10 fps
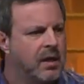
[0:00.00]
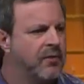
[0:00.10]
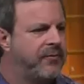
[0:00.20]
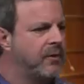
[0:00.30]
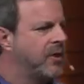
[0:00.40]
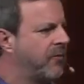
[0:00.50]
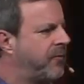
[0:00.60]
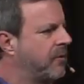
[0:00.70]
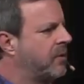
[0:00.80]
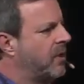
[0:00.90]
if you,
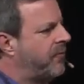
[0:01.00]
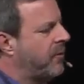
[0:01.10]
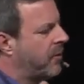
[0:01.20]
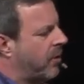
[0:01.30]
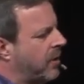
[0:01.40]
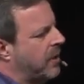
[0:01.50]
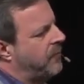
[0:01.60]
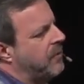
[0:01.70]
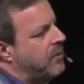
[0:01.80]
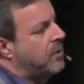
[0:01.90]
if you, if you heard,
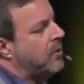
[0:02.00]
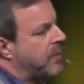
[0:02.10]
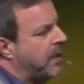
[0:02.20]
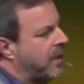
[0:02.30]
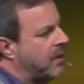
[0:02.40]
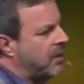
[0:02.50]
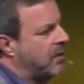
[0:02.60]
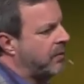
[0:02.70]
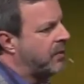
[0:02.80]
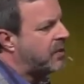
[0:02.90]
if you knew me, then
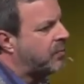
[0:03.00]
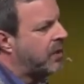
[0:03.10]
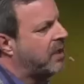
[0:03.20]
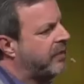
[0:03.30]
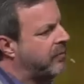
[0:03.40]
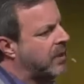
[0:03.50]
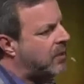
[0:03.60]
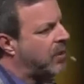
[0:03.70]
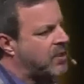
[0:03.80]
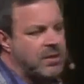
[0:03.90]
you, this wouldn't even be
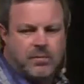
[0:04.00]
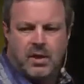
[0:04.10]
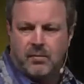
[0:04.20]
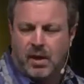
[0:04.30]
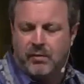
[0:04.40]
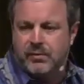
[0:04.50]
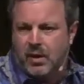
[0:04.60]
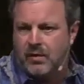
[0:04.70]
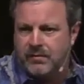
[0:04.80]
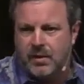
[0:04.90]
a question. But I'm all,
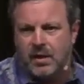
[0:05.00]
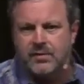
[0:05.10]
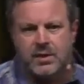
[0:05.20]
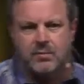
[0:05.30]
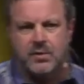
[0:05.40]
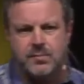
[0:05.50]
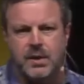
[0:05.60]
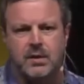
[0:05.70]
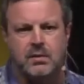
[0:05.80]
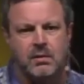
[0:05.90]
all, obviously we're
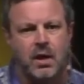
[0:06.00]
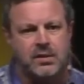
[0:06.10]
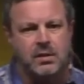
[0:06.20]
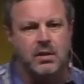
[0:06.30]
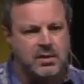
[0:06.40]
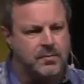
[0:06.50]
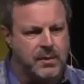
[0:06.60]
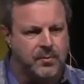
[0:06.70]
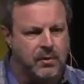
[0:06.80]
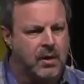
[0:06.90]
speaking to lots and lots of
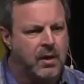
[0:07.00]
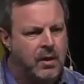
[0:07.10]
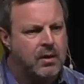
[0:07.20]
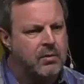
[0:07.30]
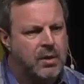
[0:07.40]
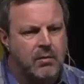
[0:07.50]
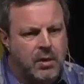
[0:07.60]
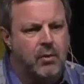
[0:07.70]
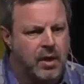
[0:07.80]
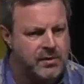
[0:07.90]
people who
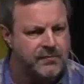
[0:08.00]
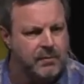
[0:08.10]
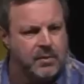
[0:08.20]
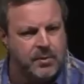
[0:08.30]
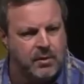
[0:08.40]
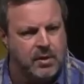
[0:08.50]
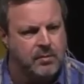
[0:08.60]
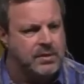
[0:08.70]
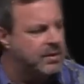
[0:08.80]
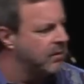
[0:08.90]
don't know us from the
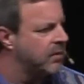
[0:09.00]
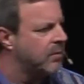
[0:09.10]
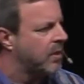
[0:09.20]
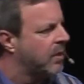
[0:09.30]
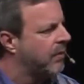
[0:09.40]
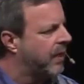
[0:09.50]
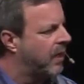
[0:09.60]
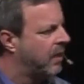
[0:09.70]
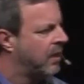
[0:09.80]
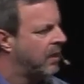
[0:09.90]
podium, and so you would know
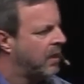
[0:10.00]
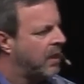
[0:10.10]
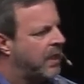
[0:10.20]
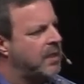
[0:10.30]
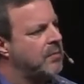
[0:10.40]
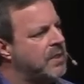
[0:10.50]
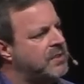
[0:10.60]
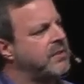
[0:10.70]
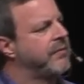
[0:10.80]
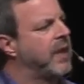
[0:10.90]
that. In the
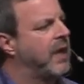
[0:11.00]
midst of